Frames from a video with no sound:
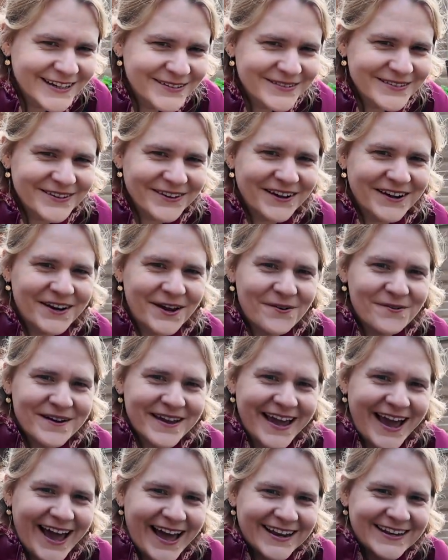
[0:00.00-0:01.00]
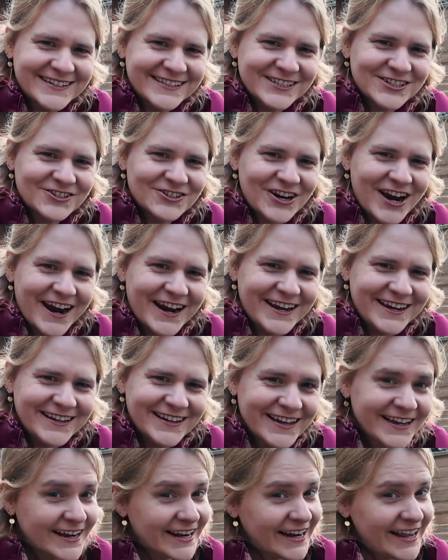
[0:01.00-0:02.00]
We've got an old cat litter tray,
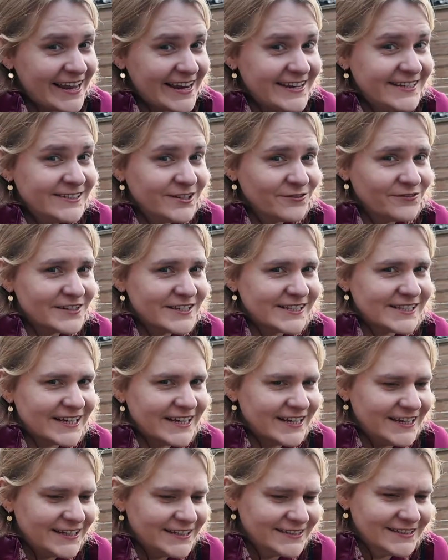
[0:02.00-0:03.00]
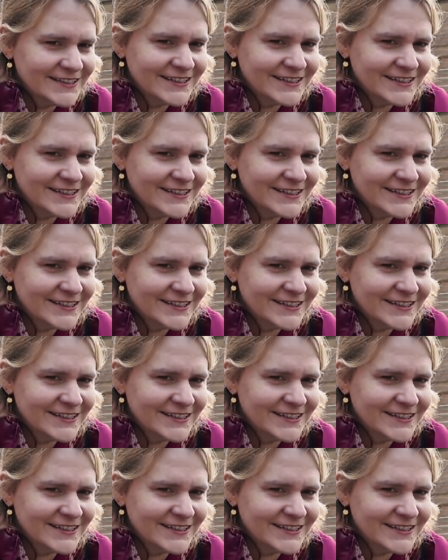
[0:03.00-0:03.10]
cleaned obviously,